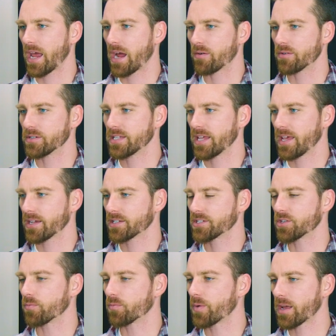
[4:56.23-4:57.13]
our
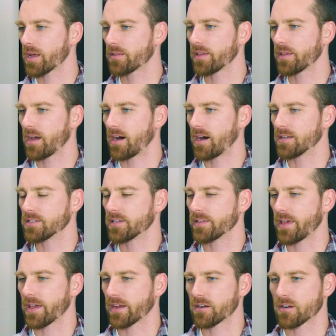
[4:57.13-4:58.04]
text directly
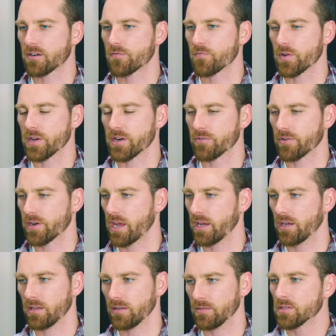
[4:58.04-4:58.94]
onto that curve we
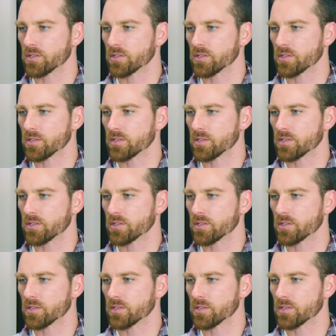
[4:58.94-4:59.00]
created.